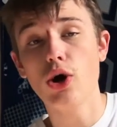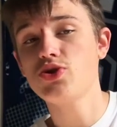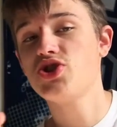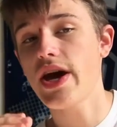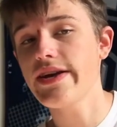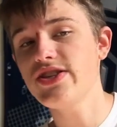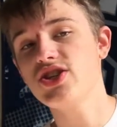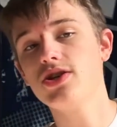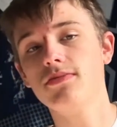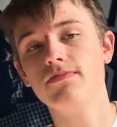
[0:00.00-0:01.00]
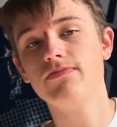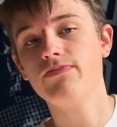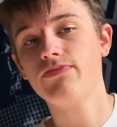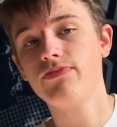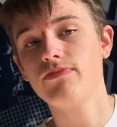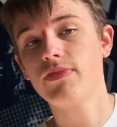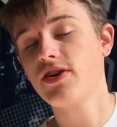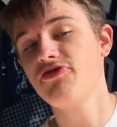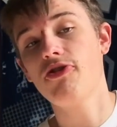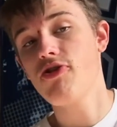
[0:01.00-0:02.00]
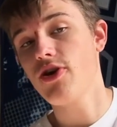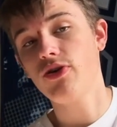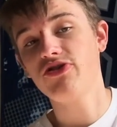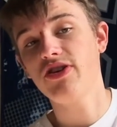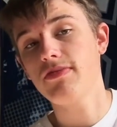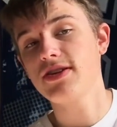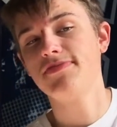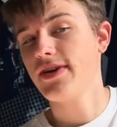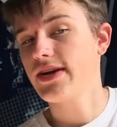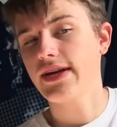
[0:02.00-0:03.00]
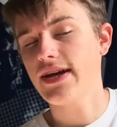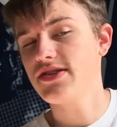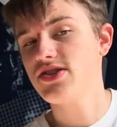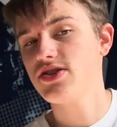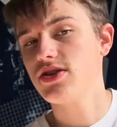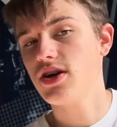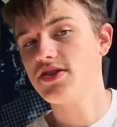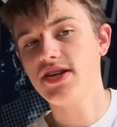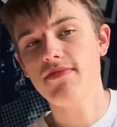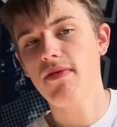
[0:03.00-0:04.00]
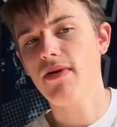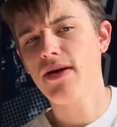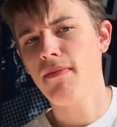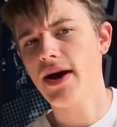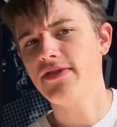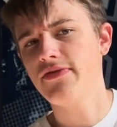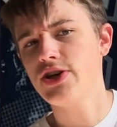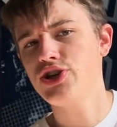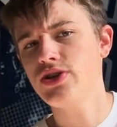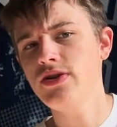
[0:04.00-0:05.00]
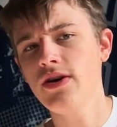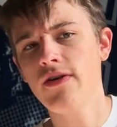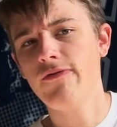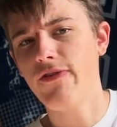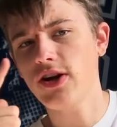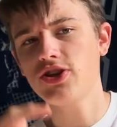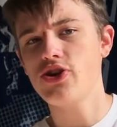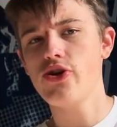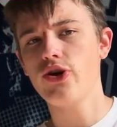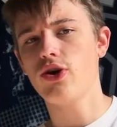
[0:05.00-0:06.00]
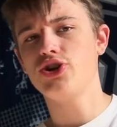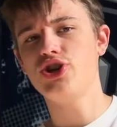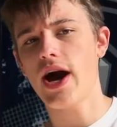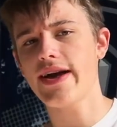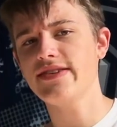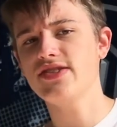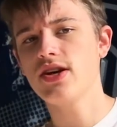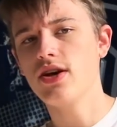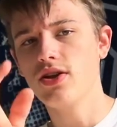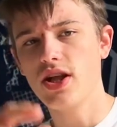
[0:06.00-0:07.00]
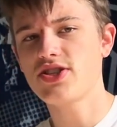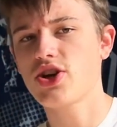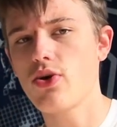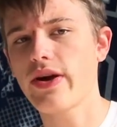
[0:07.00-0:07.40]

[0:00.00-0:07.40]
Saints, because they're the only team that's playing against a team in my division. Fuck the New York Giants. Let's go